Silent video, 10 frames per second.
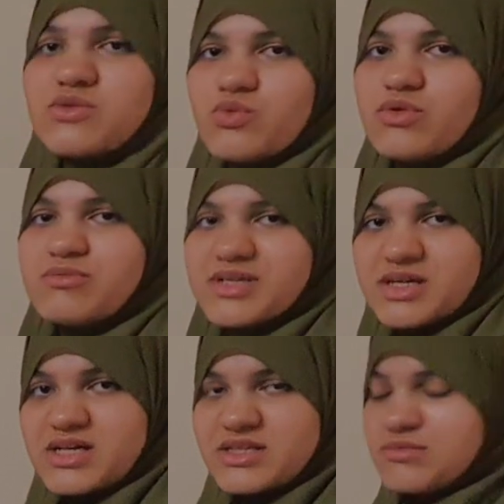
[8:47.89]
will be
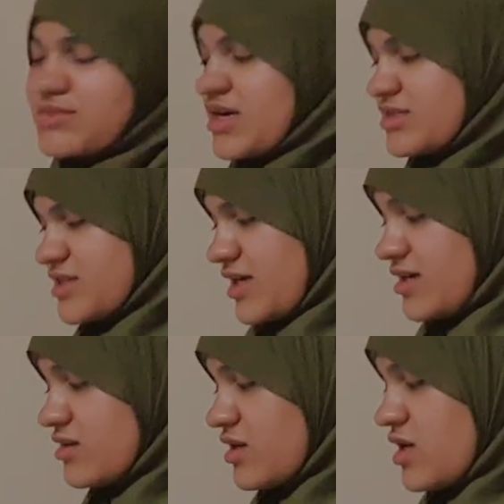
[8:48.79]
cutting by
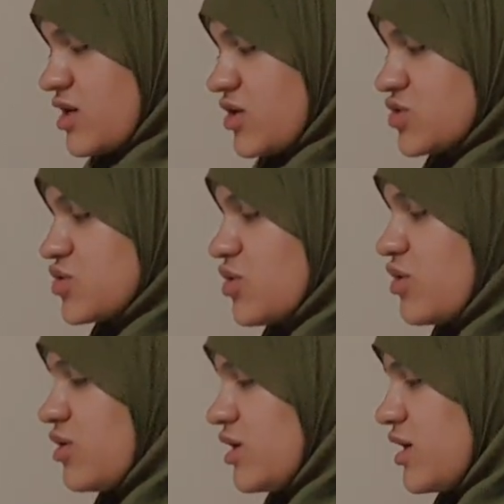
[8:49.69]
10.
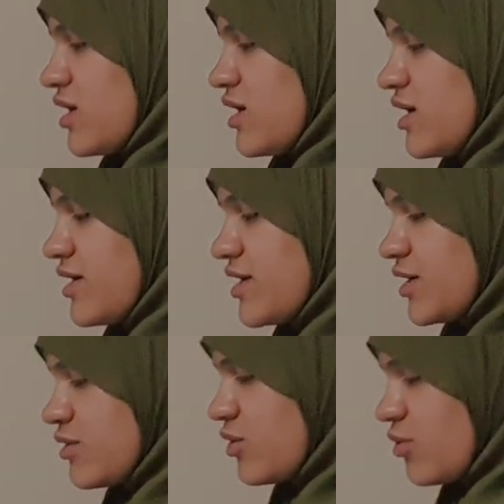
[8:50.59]
So
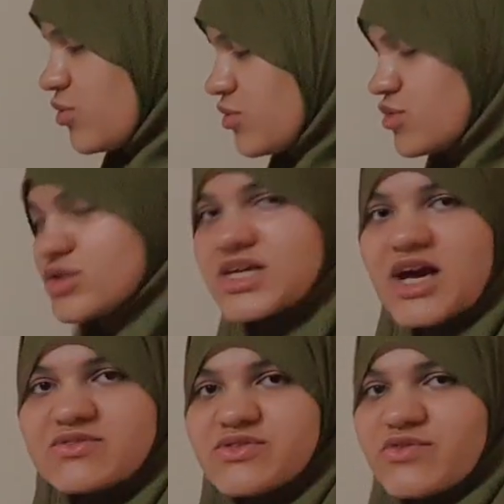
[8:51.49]
here we will not
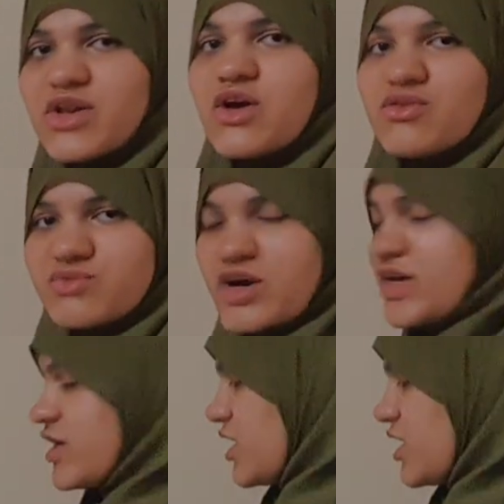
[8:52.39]
have the value of y.